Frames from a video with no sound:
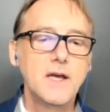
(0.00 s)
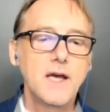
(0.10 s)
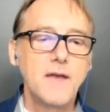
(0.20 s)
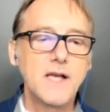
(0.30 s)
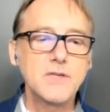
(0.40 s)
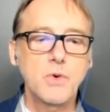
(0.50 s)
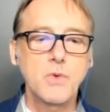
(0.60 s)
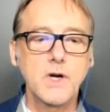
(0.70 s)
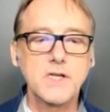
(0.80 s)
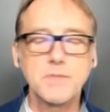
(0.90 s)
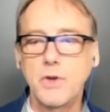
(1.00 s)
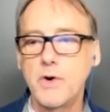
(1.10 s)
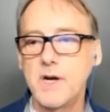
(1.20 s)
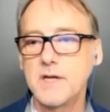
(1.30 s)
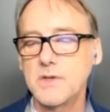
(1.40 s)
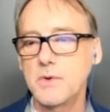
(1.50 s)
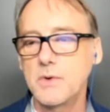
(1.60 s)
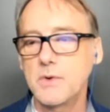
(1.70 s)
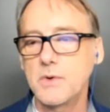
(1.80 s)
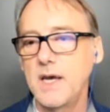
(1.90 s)
And that's what we're exploring. So
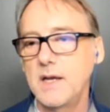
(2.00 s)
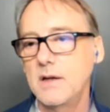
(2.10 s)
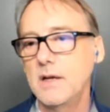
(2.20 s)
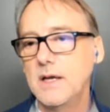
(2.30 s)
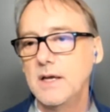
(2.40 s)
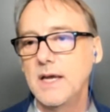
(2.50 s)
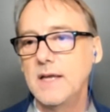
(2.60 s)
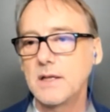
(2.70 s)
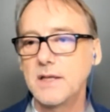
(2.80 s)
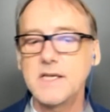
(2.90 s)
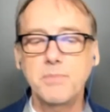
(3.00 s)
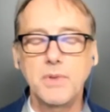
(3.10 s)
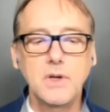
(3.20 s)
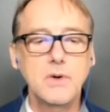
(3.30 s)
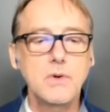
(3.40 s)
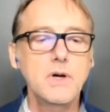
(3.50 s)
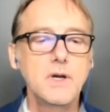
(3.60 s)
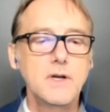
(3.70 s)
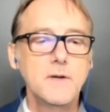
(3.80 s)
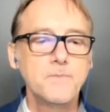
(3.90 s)
again, in the links below,
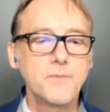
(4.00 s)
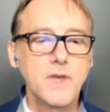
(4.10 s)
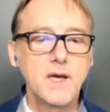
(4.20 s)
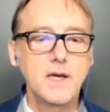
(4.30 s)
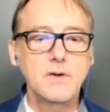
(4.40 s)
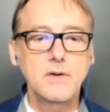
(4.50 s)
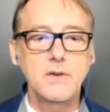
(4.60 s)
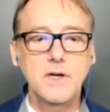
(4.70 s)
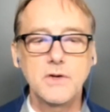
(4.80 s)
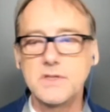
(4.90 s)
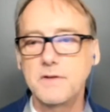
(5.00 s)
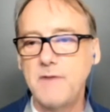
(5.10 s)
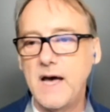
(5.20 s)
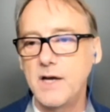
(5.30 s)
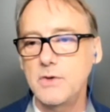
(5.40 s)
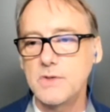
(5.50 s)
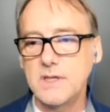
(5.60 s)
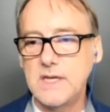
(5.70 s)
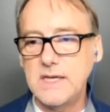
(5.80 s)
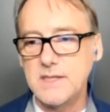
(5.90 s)
then there's the values and
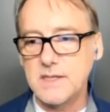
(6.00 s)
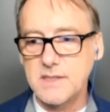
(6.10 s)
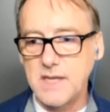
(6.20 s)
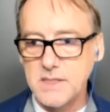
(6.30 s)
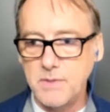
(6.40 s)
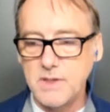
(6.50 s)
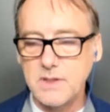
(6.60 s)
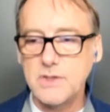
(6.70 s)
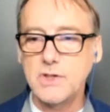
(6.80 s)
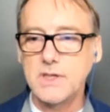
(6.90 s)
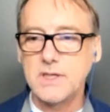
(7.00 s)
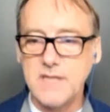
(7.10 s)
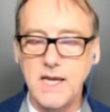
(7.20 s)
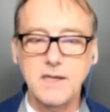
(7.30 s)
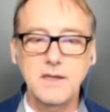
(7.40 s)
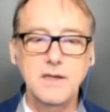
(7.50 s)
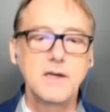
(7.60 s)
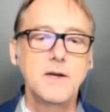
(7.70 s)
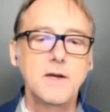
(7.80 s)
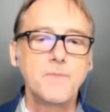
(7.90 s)
needs assessment that you can take.
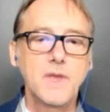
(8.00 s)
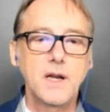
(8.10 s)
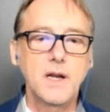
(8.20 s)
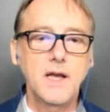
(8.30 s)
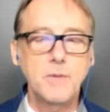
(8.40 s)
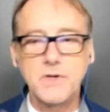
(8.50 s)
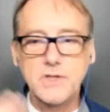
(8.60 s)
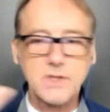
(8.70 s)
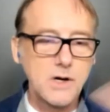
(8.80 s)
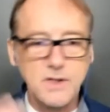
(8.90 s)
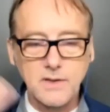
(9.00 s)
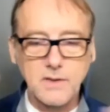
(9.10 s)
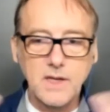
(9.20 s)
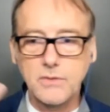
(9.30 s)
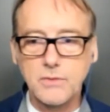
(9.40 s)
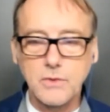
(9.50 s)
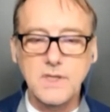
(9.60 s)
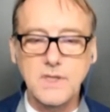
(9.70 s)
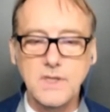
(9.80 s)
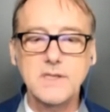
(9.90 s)
That'll help you start to think
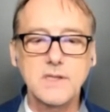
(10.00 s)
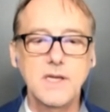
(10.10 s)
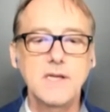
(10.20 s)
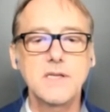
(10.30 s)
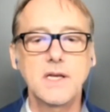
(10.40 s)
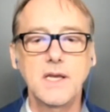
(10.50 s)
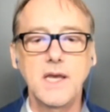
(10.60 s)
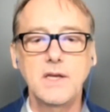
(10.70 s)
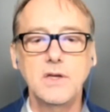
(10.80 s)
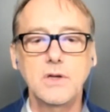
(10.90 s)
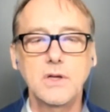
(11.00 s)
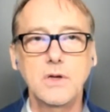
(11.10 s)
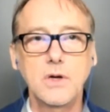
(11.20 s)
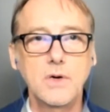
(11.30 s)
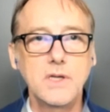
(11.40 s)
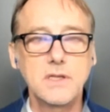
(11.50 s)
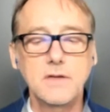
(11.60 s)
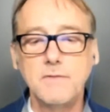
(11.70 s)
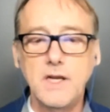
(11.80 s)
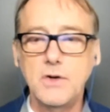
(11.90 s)
through these things. And again, you can go into the
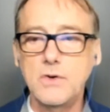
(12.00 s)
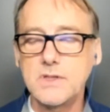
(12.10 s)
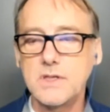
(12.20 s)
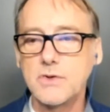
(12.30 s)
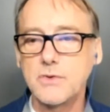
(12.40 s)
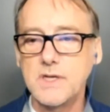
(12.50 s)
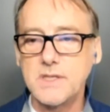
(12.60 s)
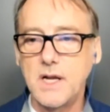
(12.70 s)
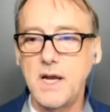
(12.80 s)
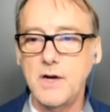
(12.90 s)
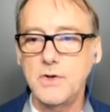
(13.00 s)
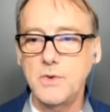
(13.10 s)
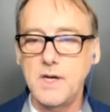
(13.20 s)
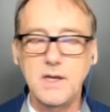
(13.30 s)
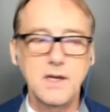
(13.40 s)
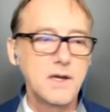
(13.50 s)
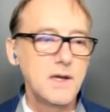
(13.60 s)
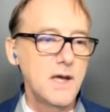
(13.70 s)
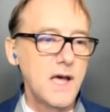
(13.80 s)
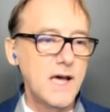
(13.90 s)
videos that Teresa and I are doing
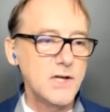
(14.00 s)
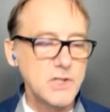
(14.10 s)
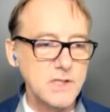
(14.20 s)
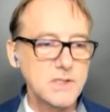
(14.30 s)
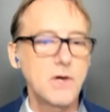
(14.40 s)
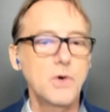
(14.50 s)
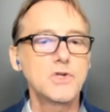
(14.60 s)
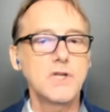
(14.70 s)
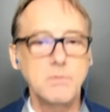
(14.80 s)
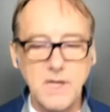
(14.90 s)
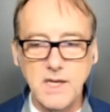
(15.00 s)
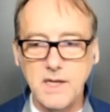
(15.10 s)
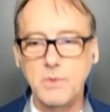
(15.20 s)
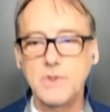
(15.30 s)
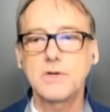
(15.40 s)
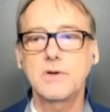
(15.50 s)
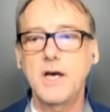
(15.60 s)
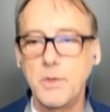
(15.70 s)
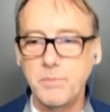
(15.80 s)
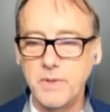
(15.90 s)
as she's coaching me, which will
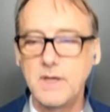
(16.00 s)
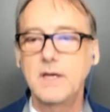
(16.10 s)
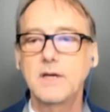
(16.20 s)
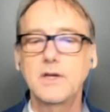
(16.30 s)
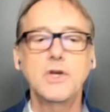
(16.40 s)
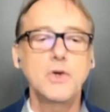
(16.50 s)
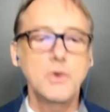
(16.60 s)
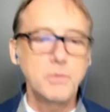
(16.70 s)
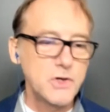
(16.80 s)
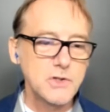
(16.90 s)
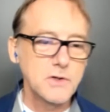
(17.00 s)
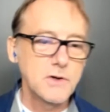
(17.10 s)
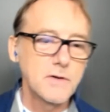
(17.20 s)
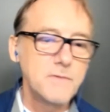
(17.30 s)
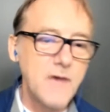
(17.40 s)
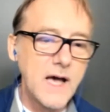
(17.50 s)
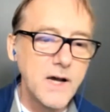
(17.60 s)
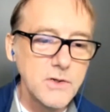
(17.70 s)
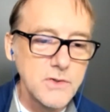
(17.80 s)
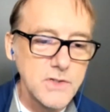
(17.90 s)
help you put your
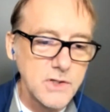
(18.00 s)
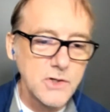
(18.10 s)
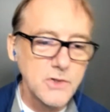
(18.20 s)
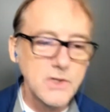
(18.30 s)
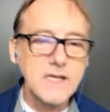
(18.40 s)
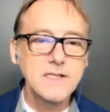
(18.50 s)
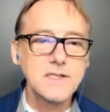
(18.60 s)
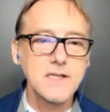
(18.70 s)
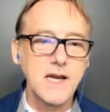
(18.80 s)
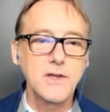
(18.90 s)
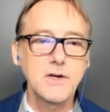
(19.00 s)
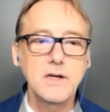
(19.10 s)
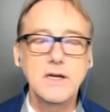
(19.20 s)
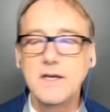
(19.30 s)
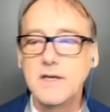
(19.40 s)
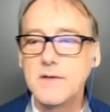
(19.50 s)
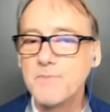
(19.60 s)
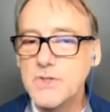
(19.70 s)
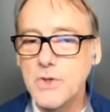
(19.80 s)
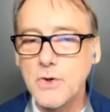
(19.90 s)
values and your needs together
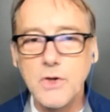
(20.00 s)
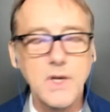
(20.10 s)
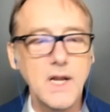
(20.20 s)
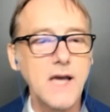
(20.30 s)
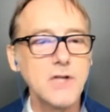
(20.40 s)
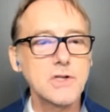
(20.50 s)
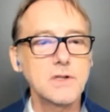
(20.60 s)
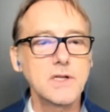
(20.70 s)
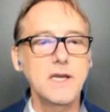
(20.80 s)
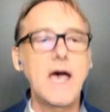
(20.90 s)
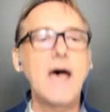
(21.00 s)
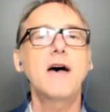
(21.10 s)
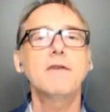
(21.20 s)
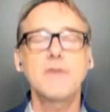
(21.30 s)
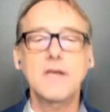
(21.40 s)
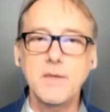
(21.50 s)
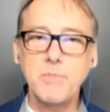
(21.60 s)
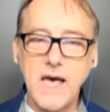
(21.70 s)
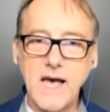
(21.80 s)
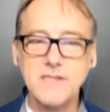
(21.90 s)
so you can actually have the
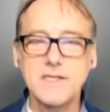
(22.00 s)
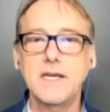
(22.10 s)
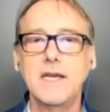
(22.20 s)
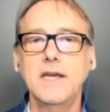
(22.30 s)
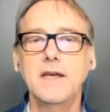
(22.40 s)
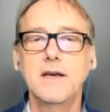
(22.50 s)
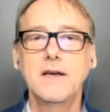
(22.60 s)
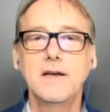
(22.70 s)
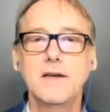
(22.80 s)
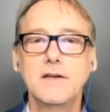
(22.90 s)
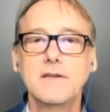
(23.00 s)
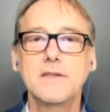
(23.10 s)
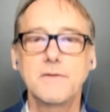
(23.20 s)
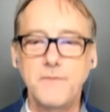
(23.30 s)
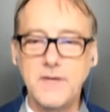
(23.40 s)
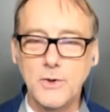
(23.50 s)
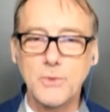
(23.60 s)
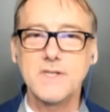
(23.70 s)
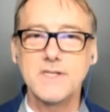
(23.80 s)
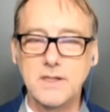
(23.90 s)
capacity to feel
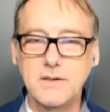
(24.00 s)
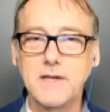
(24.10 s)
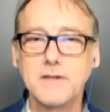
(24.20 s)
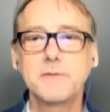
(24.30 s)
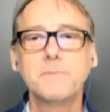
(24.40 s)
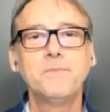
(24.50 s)
resilient.